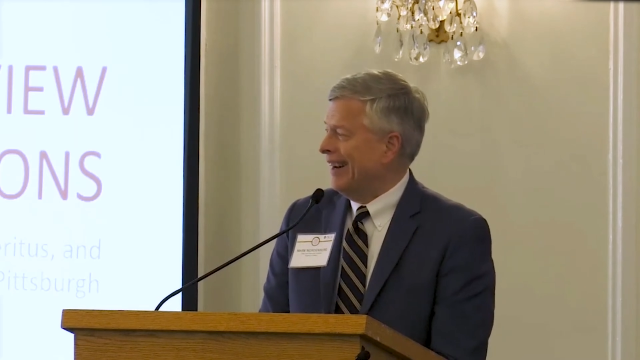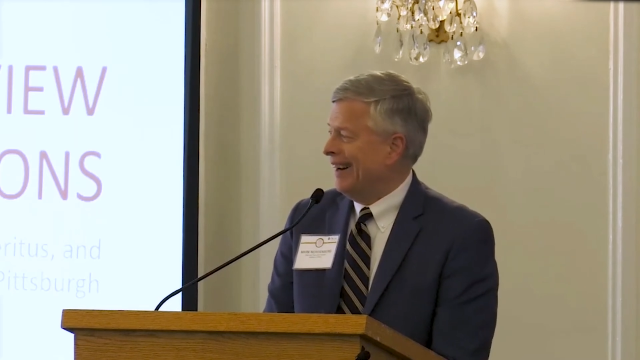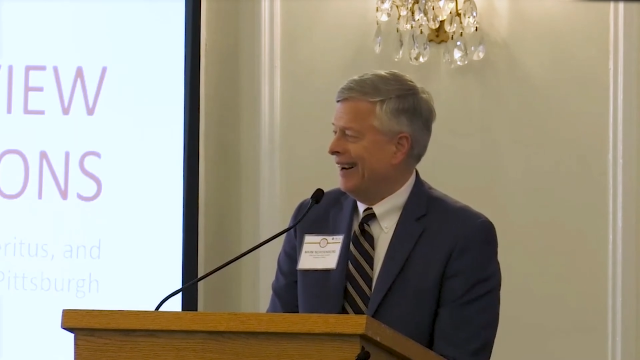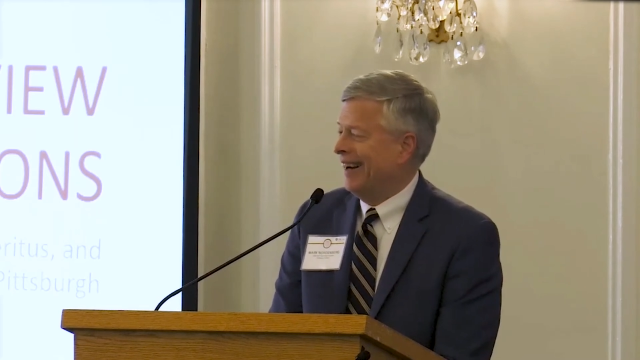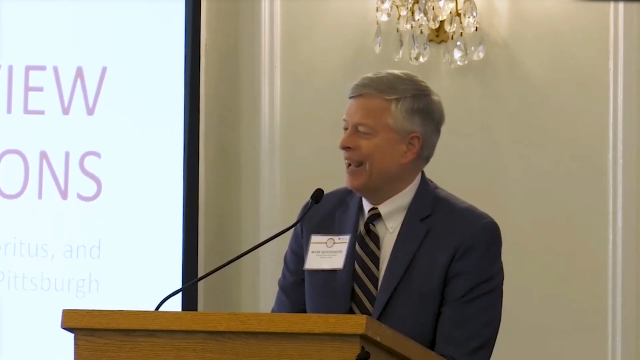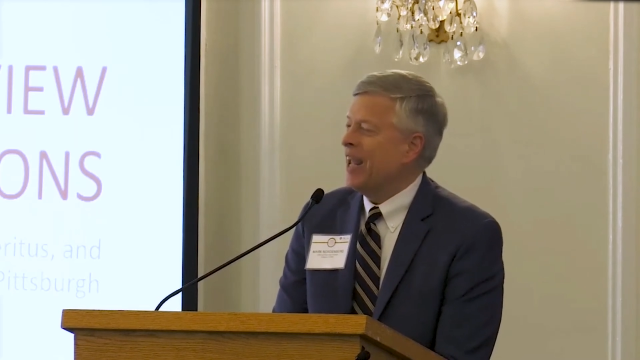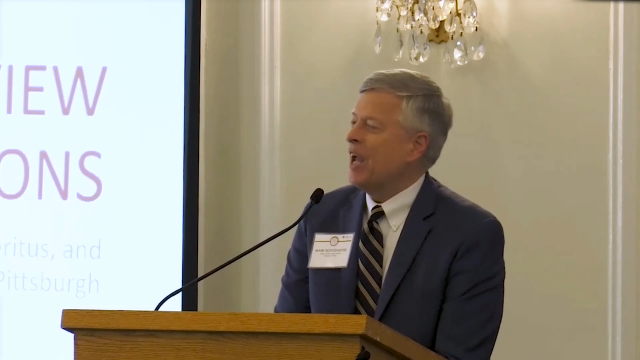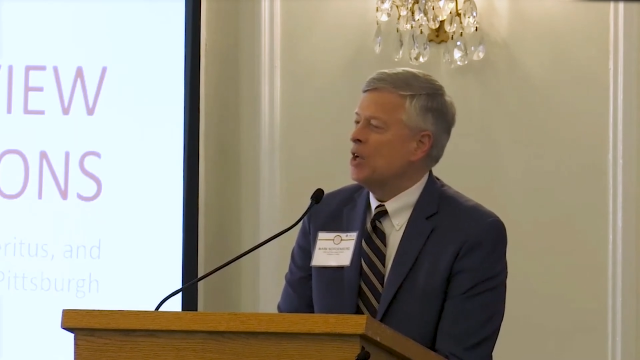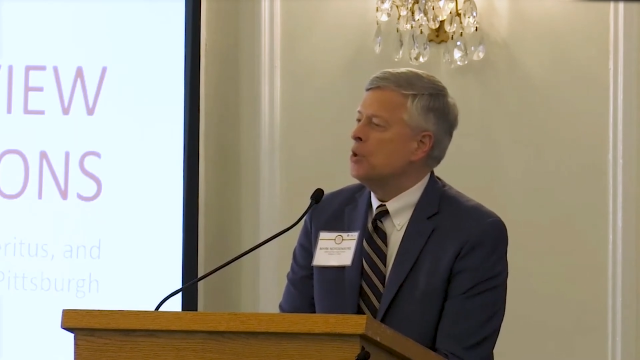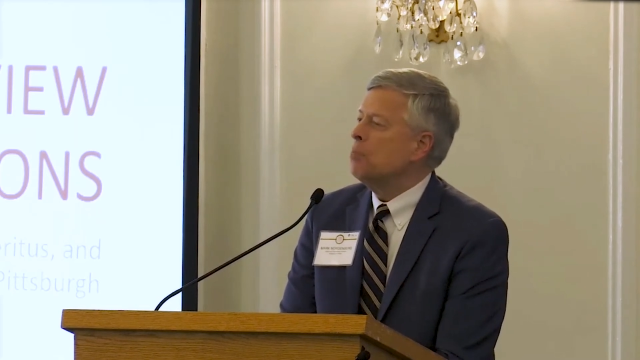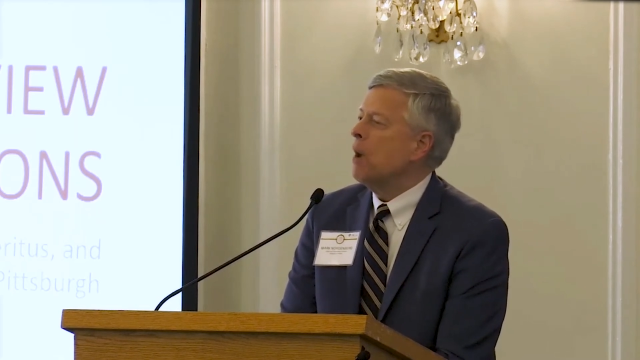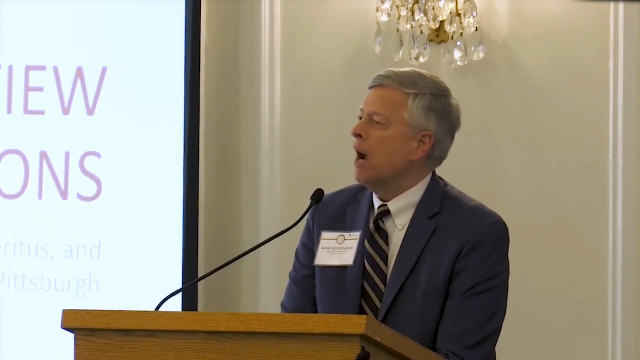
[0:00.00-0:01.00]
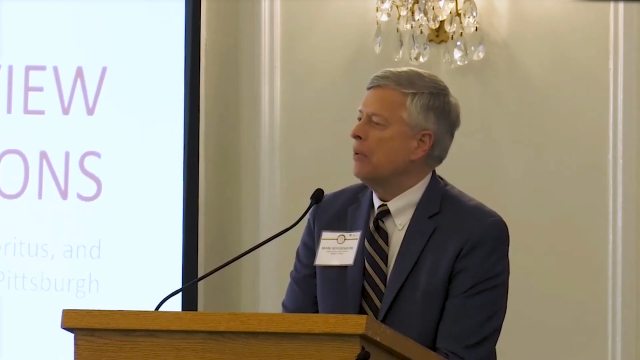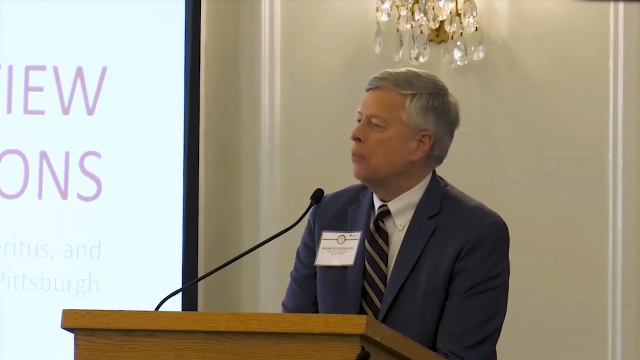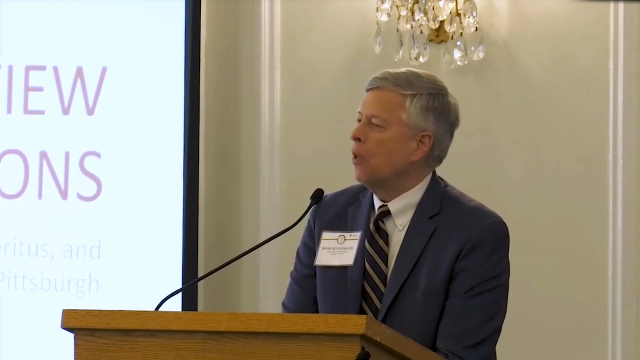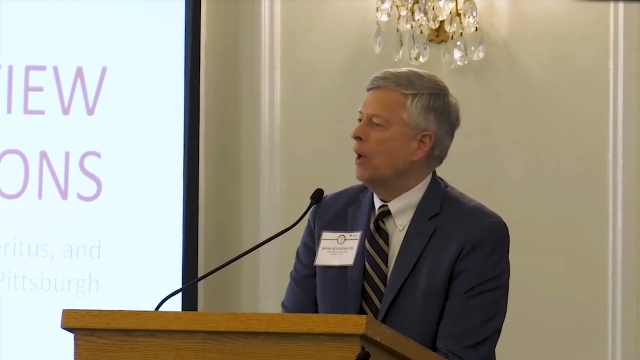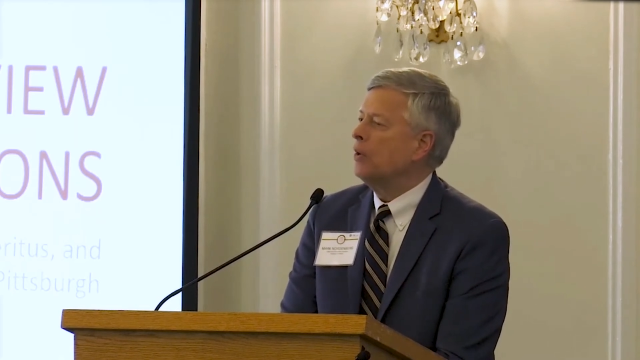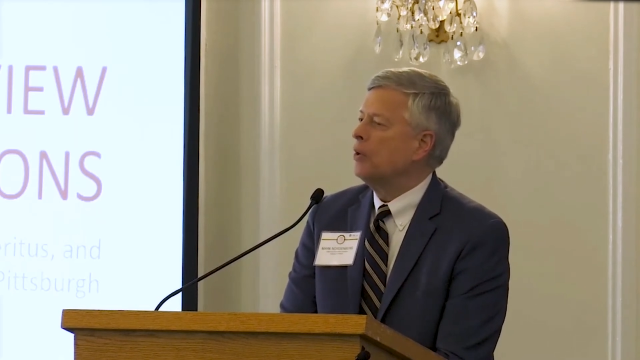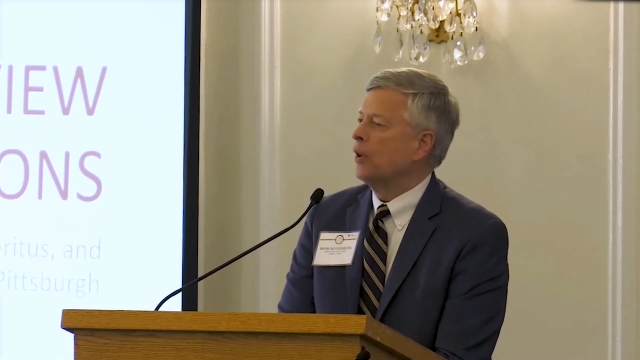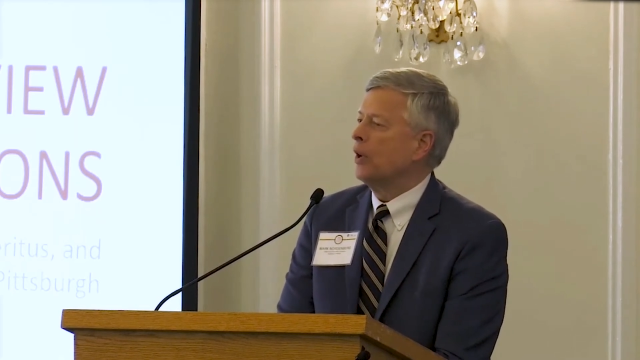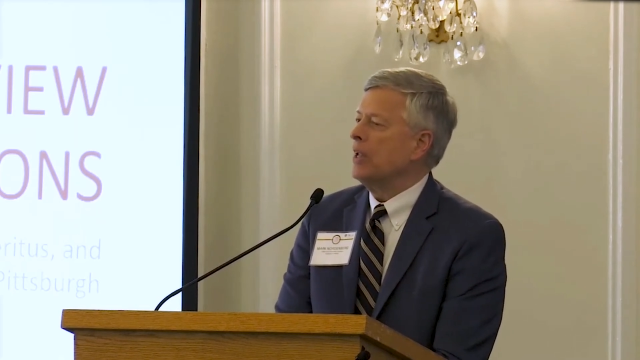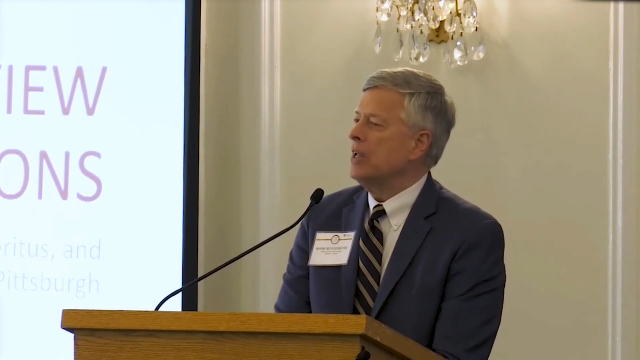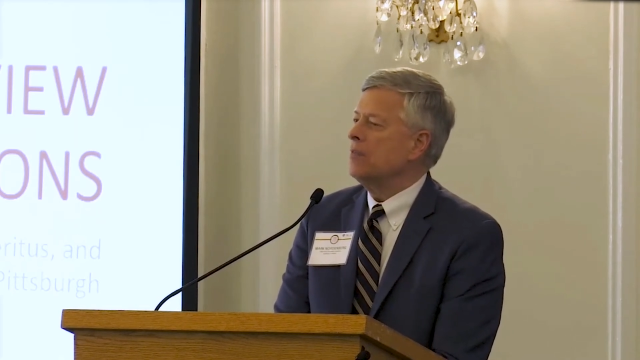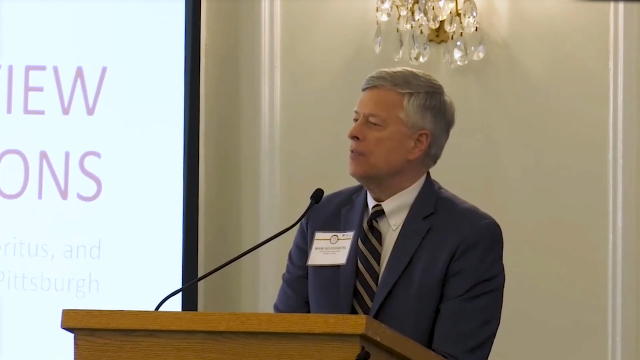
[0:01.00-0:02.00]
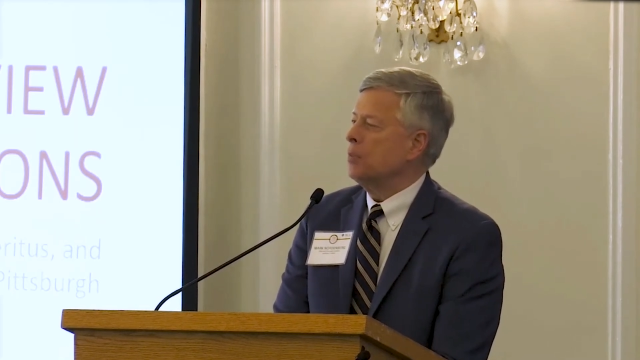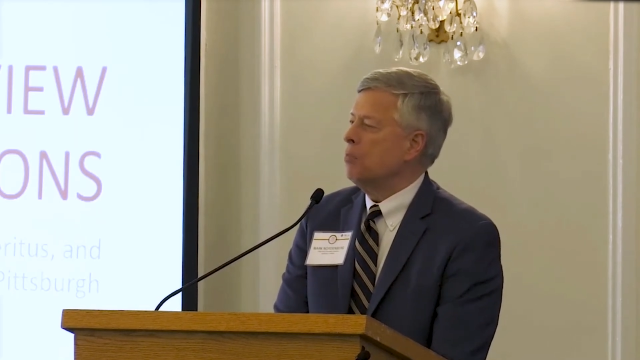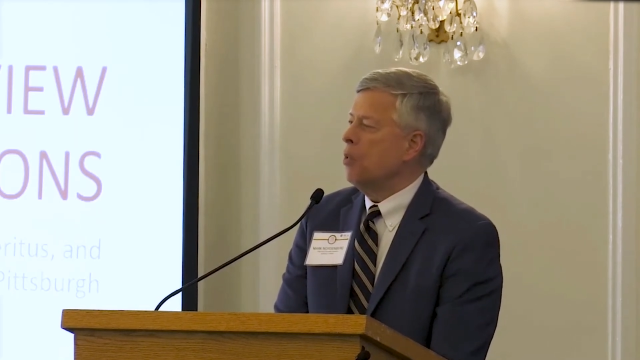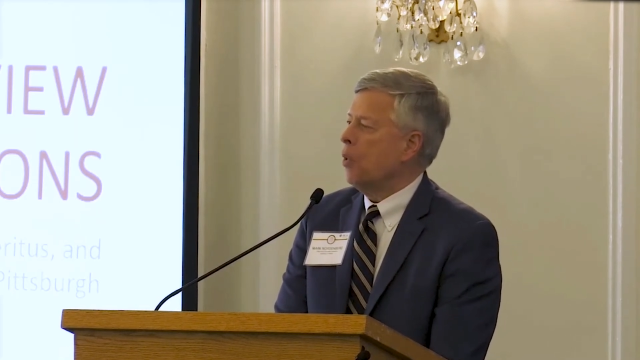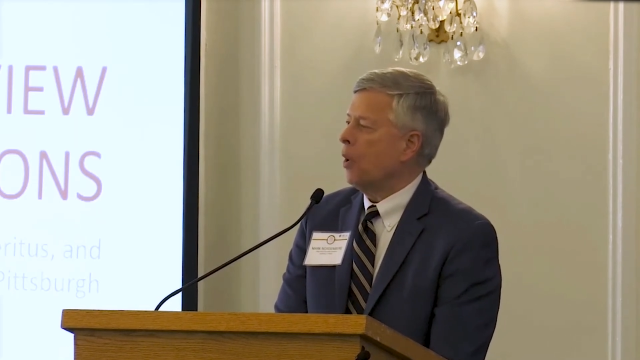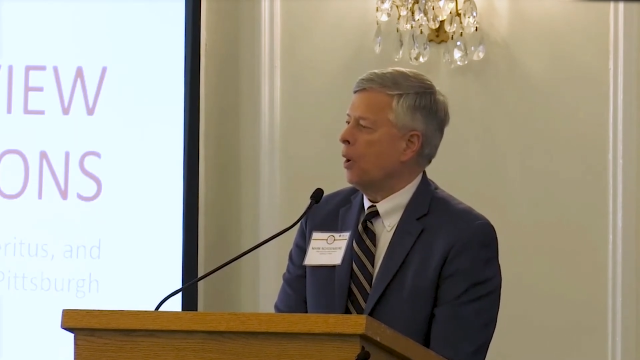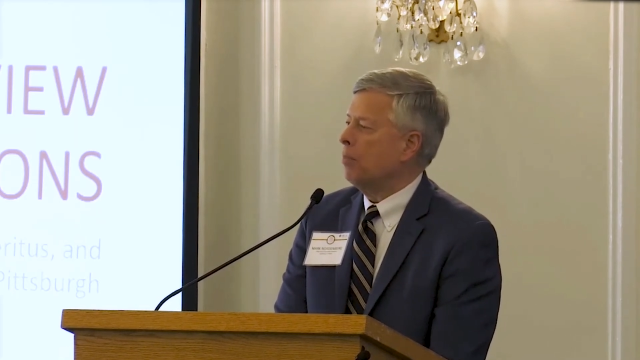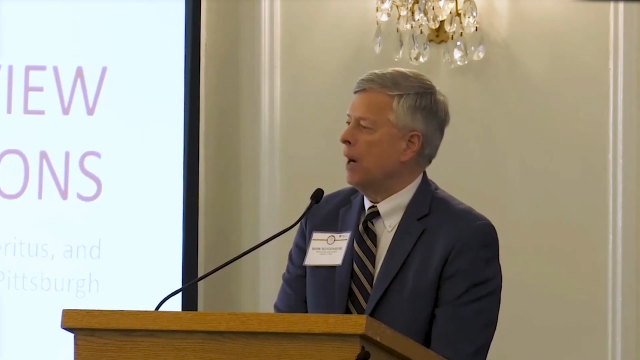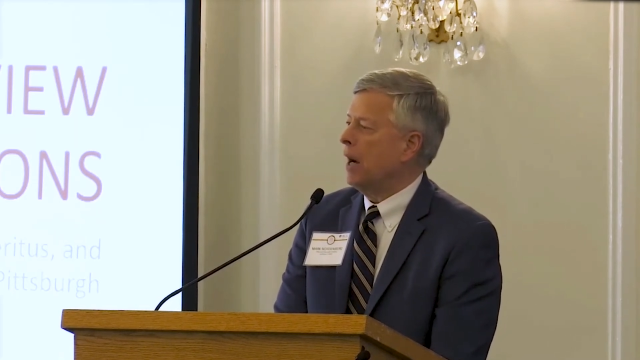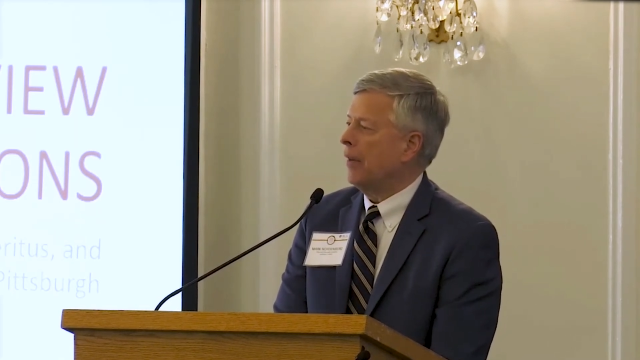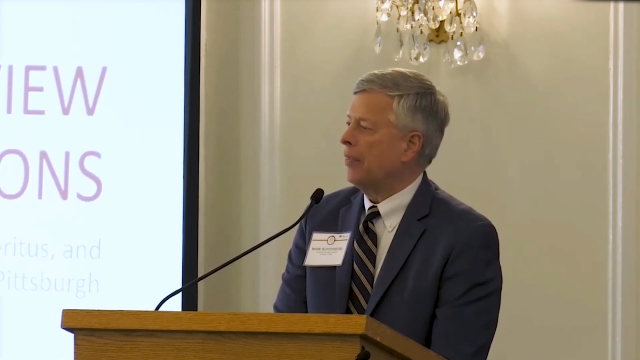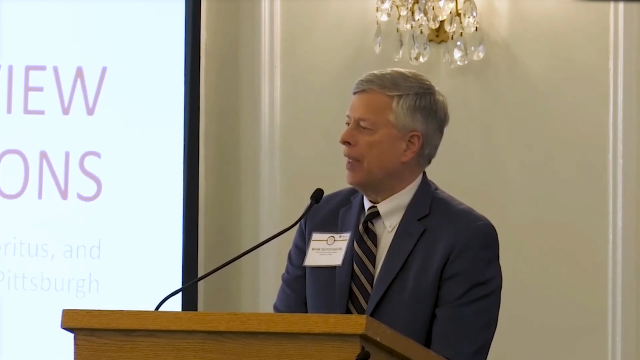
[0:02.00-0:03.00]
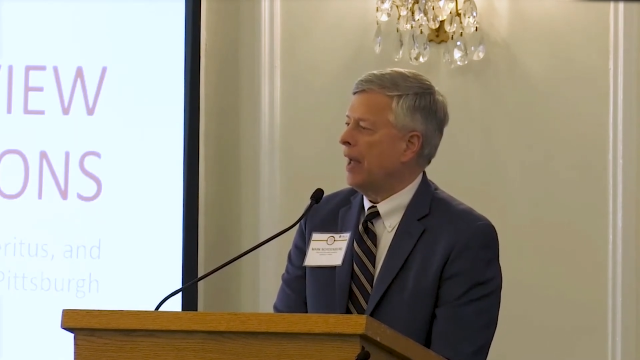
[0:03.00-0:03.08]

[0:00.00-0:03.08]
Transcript: And you might wonder even more about